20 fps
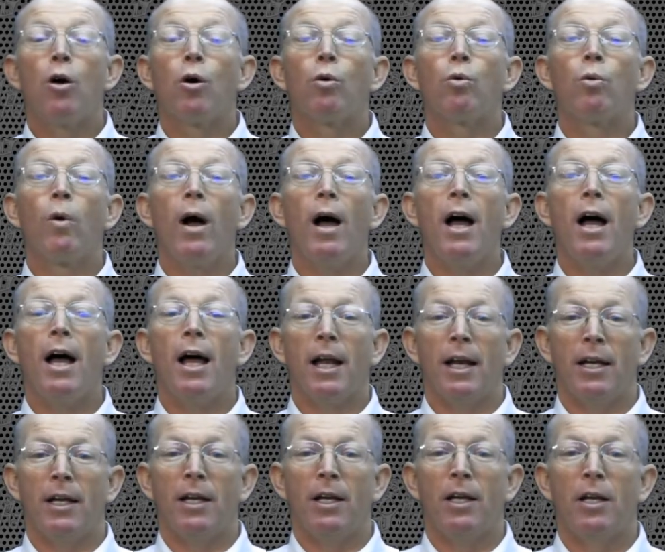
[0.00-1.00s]

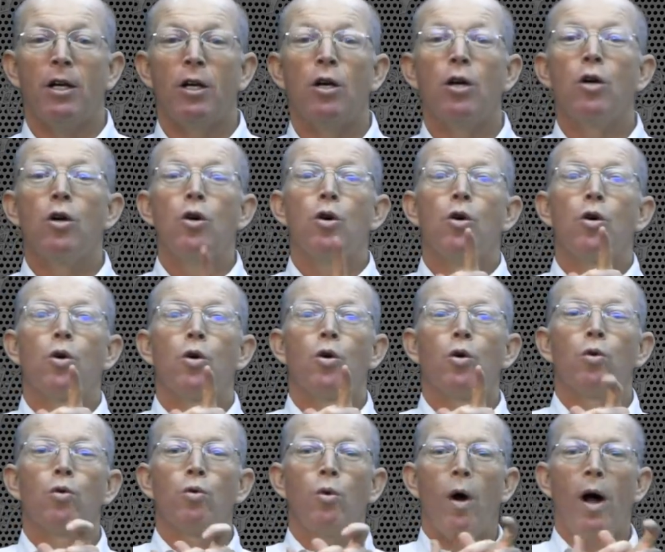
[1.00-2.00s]
Run.
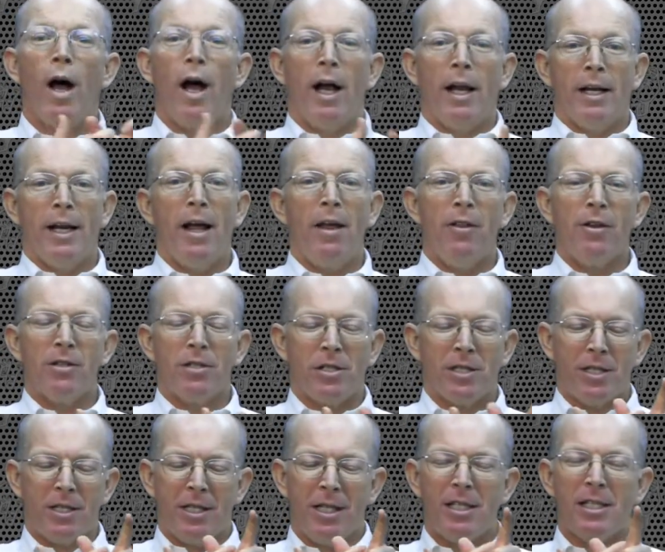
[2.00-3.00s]
Run. Now
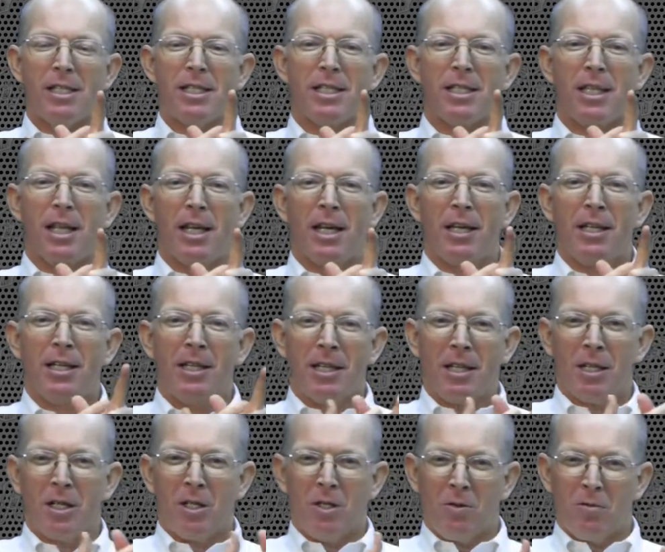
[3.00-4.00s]
this is the
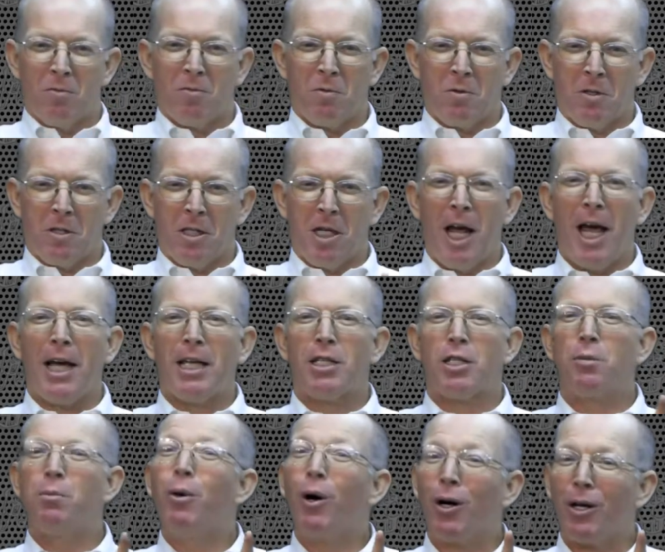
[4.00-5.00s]

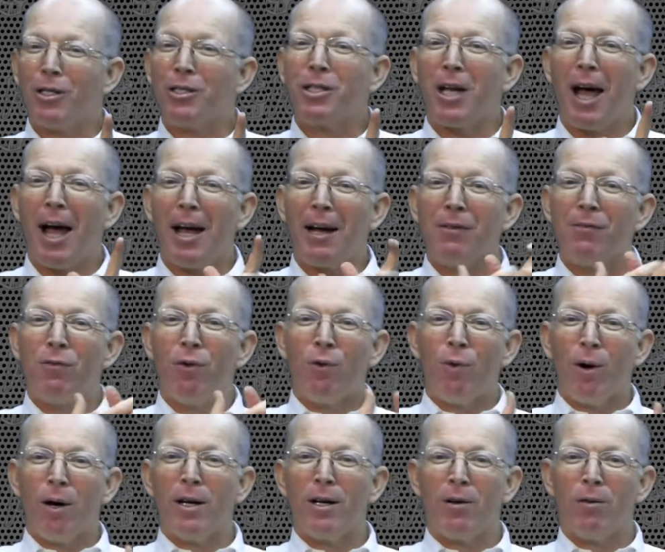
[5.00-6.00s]
textbook sign
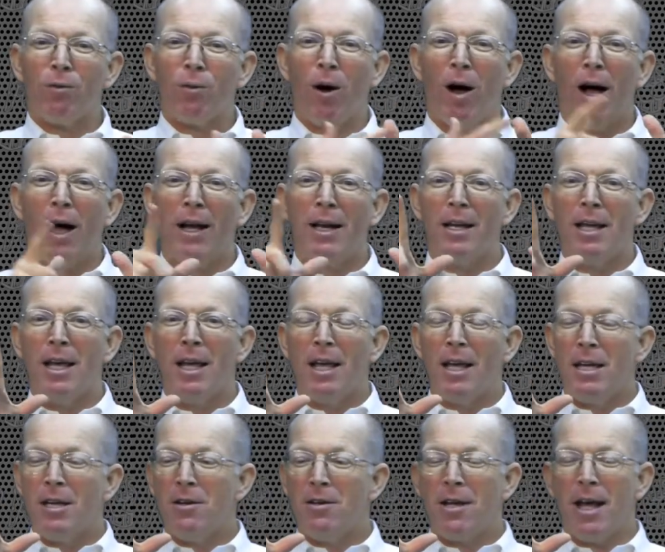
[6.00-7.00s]
for it. Run.
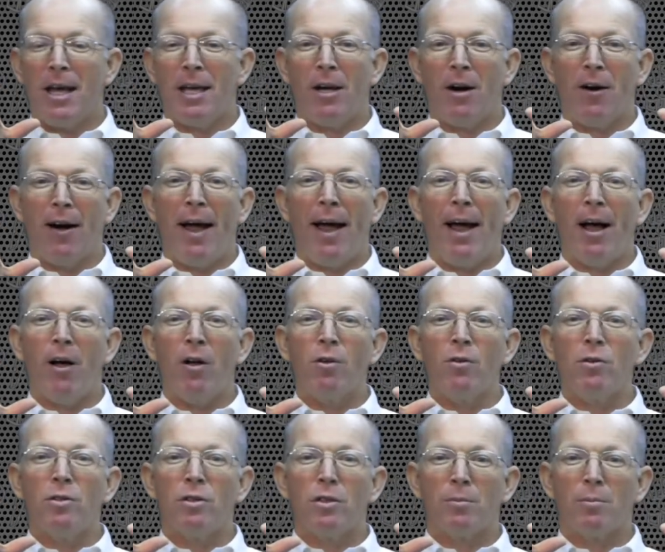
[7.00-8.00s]
You take your
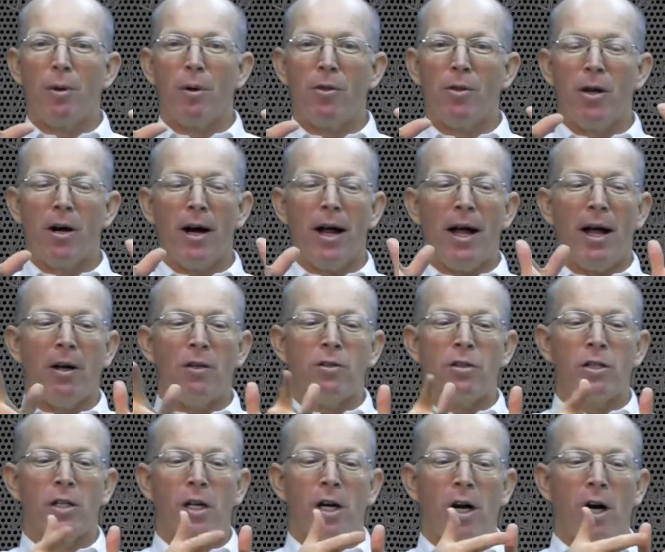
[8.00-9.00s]
L's, both your L's,
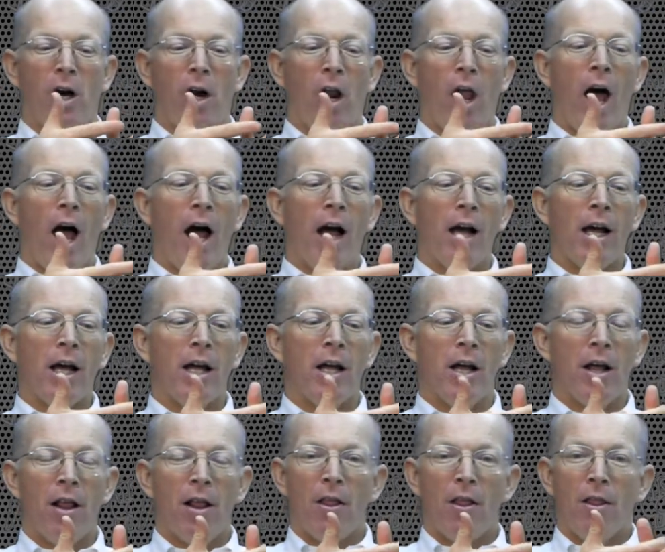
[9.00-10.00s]
and you're going to lock
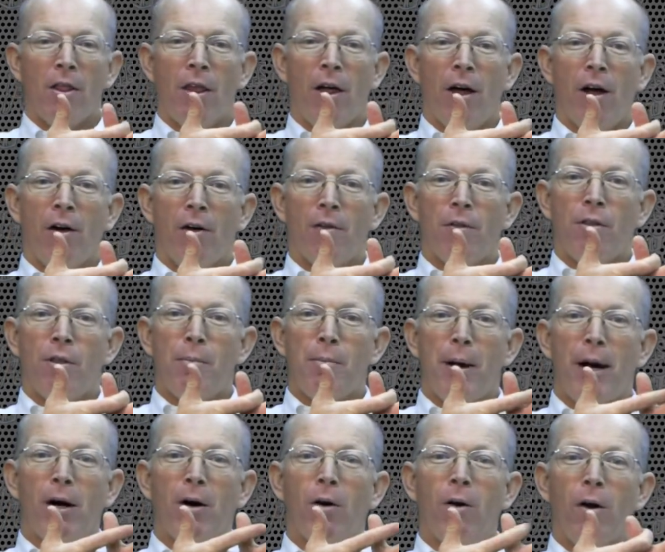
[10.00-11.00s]
the
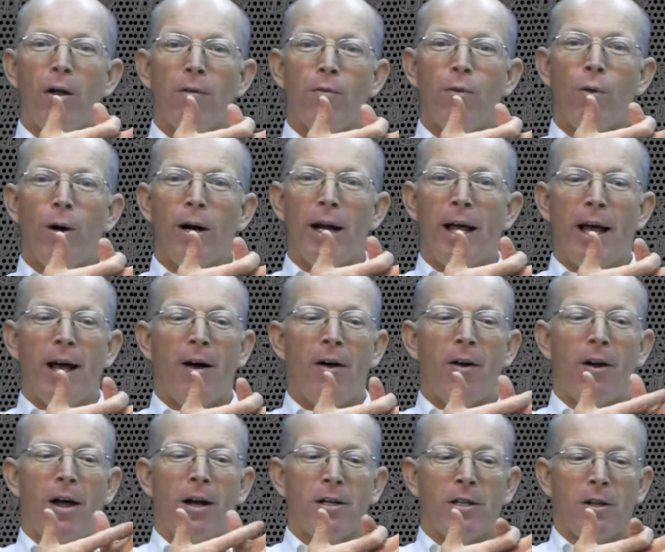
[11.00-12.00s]
barrel of one
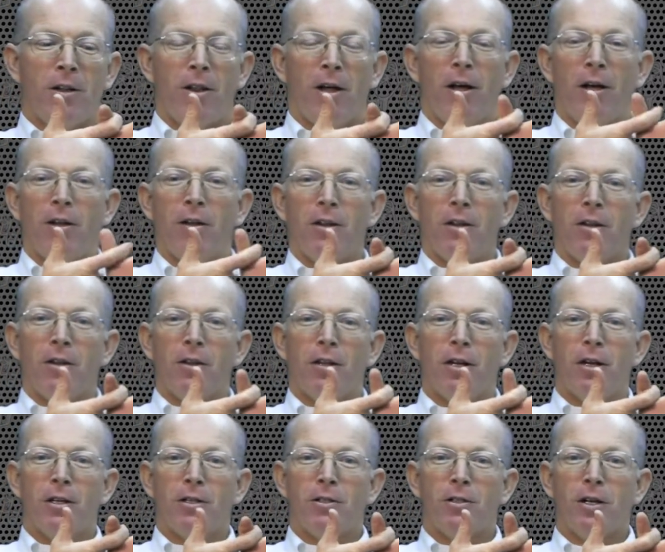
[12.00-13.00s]
L onto
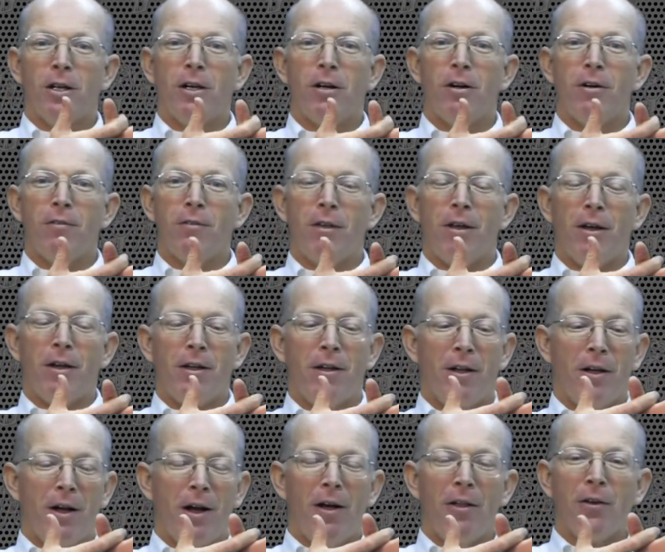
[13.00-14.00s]
the trigger of the
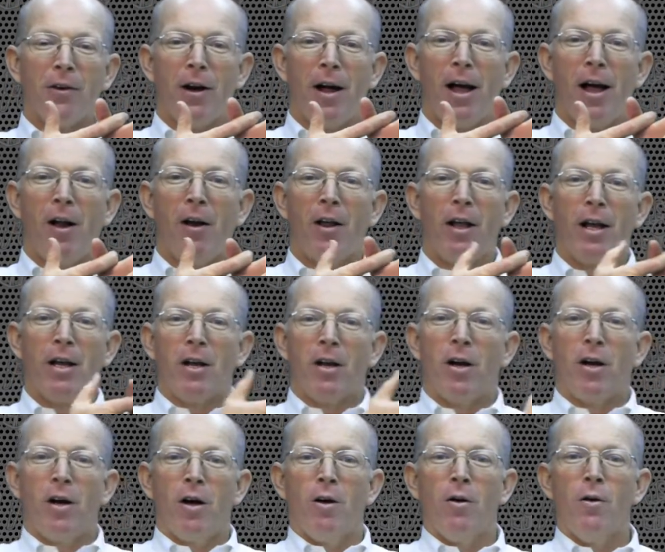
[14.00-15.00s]
other L, and you're
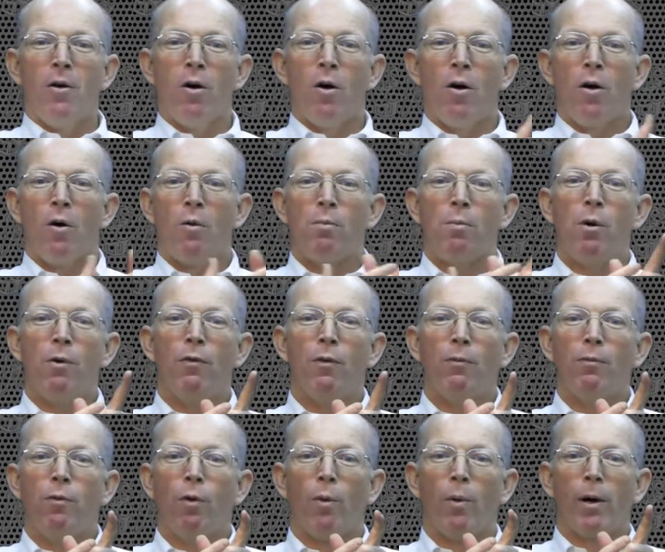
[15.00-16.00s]
going to move
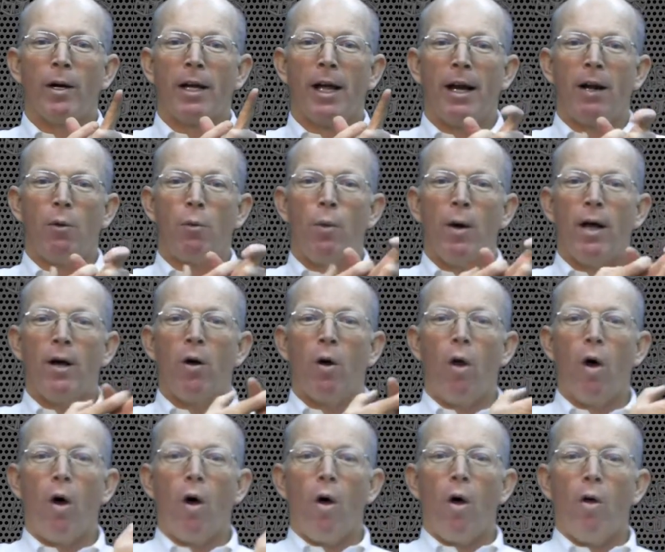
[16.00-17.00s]
them forward. Kind of wiggle
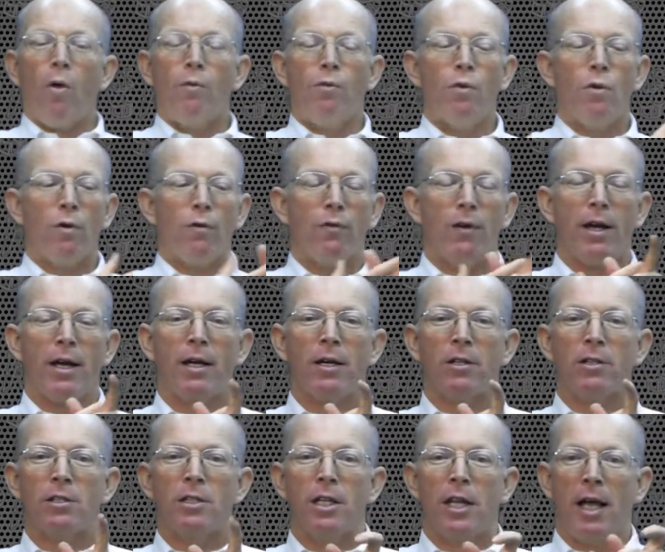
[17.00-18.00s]
all four
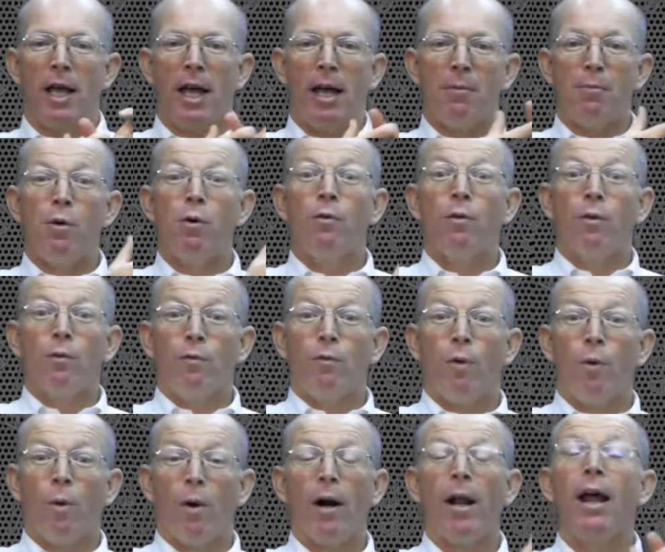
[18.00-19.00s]
fingers and move it
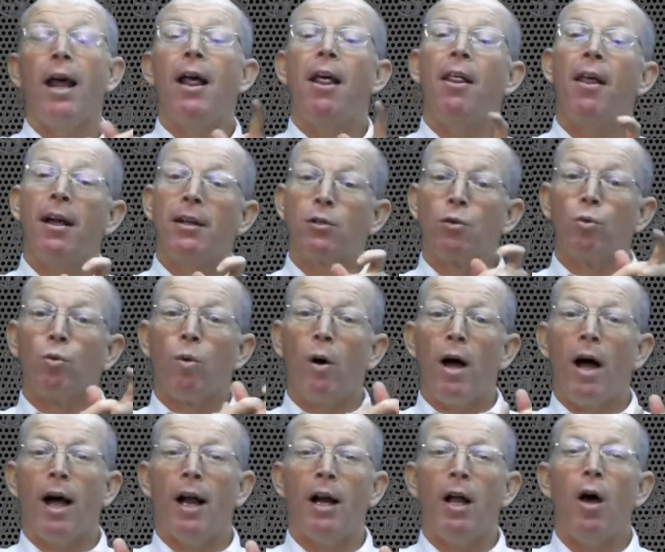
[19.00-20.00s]
forward. That's
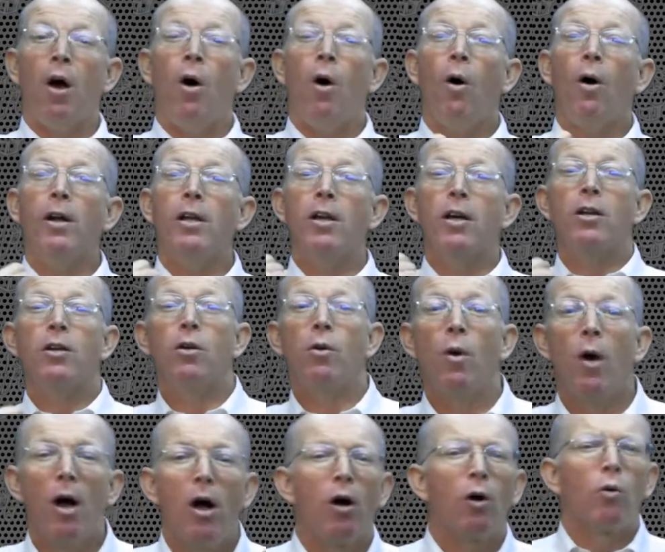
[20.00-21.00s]
run. Or you can
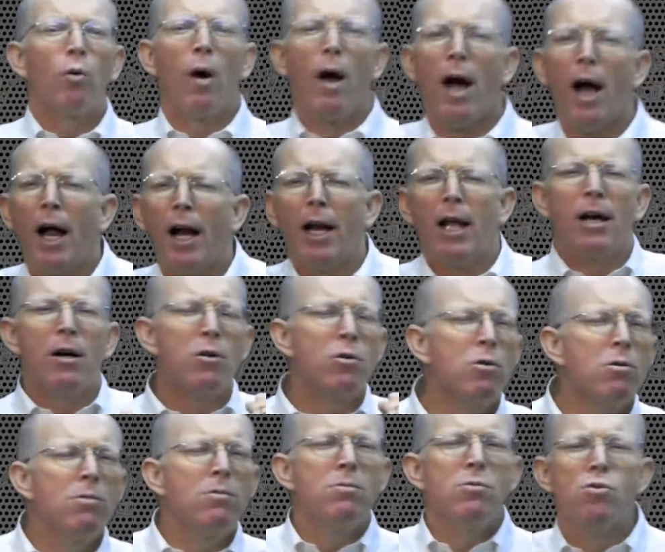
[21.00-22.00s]
do run,
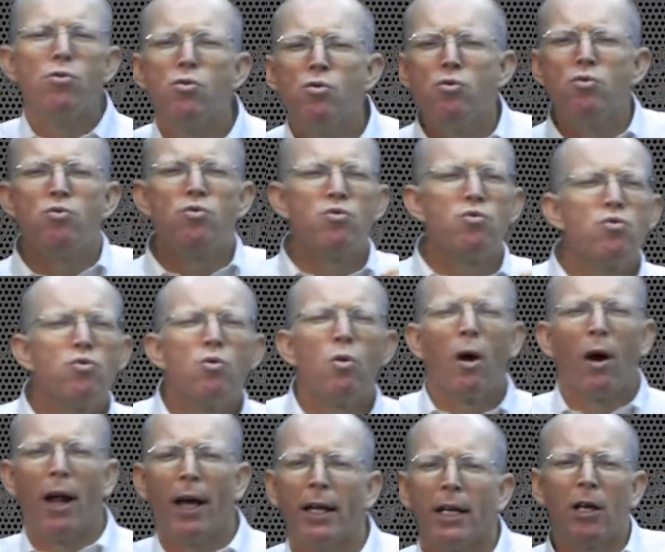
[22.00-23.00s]

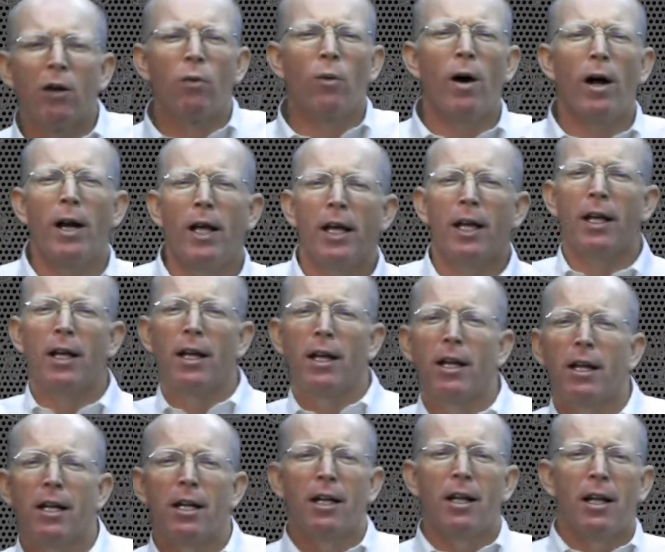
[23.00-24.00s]
like you're running.
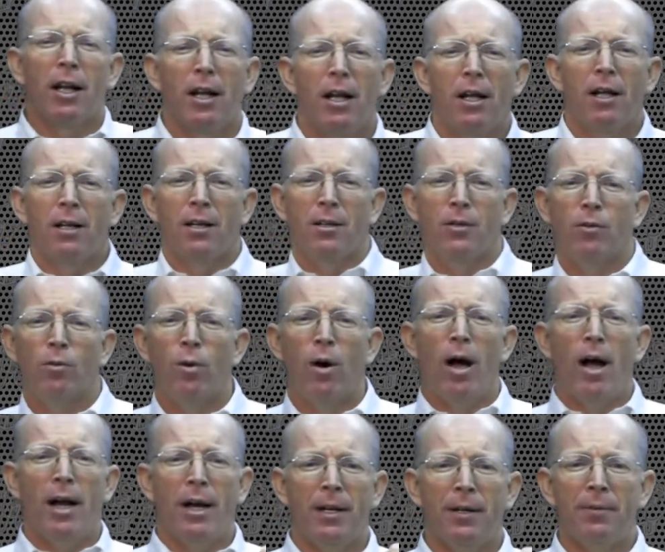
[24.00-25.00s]

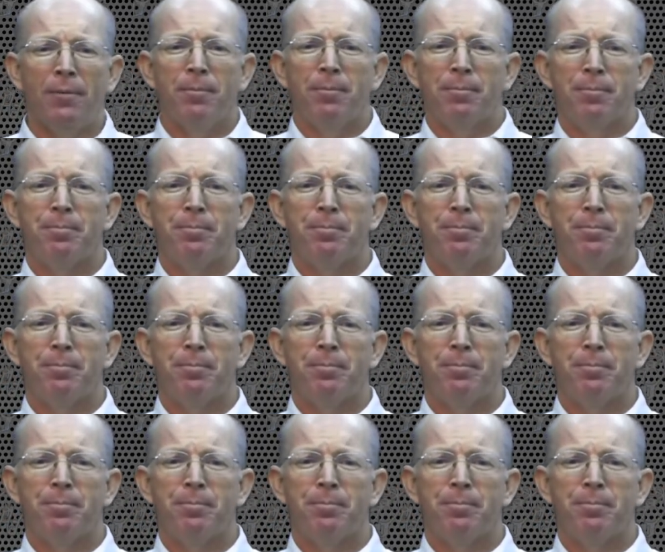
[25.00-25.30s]
Run.